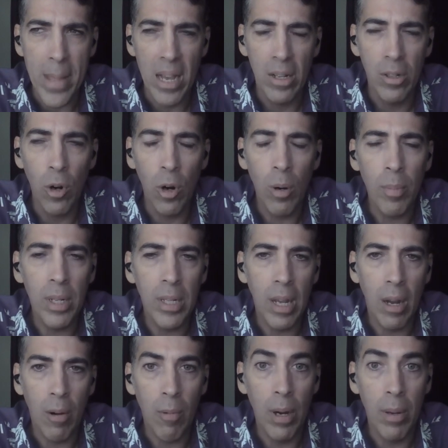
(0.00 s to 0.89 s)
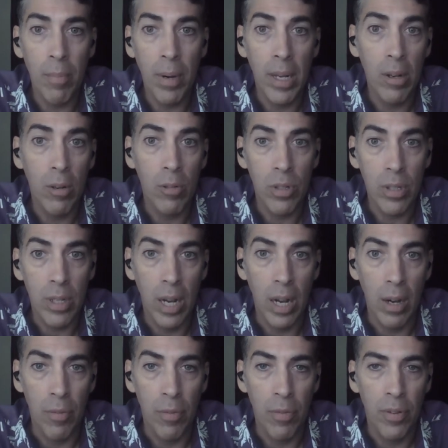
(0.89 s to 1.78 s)
normally I write my own
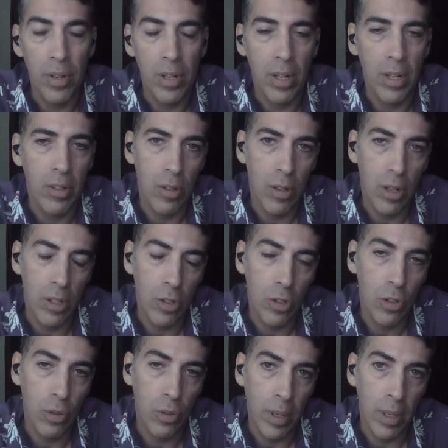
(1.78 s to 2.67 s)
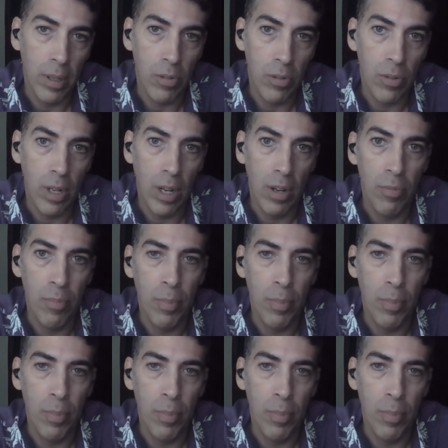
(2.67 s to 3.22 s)
stuff and I shoot my own stuff,